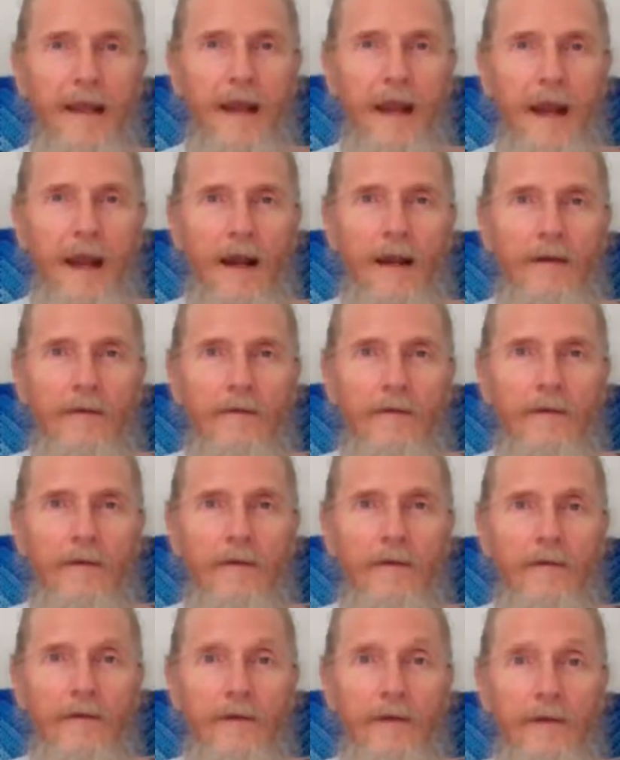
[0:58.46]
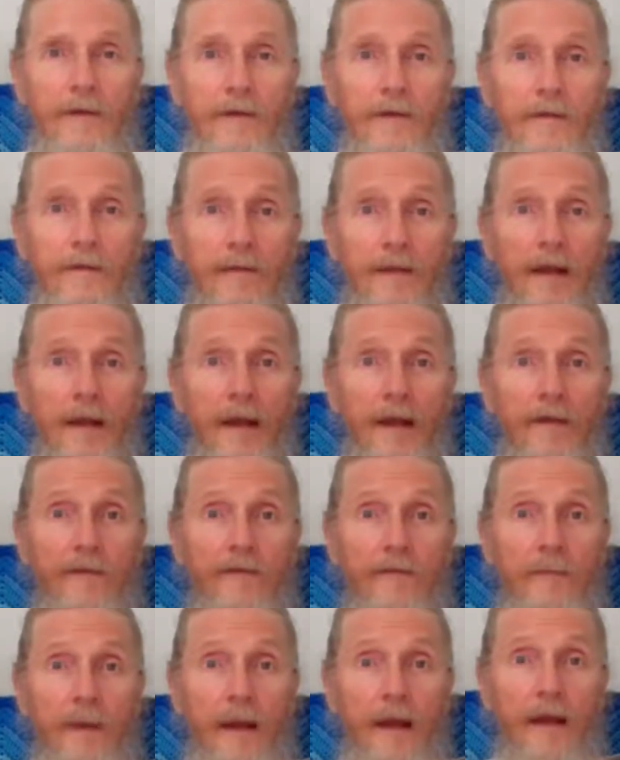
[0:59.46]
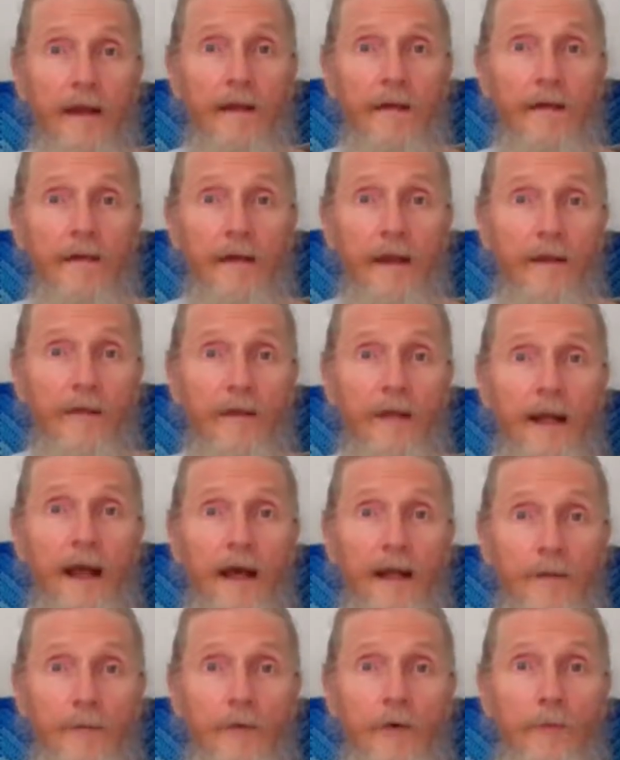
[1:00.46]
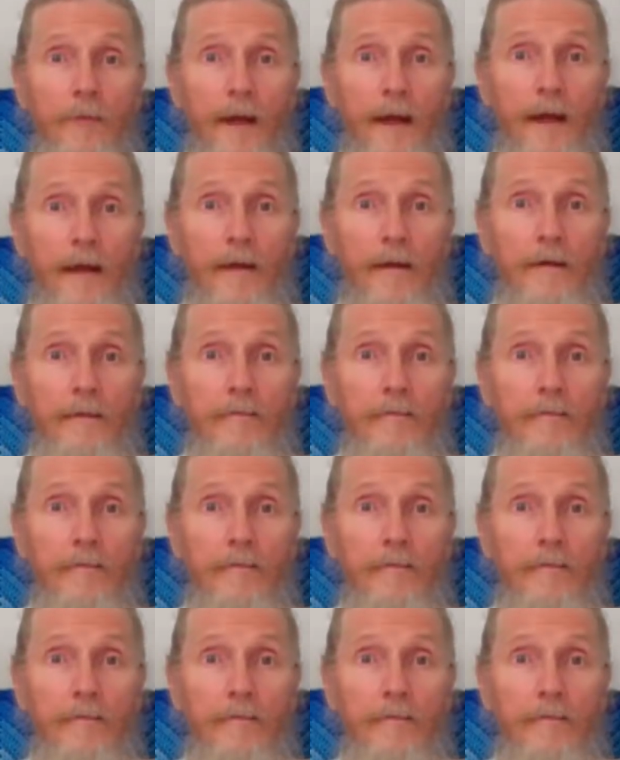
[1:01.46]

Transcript: and the Es man and the animal man.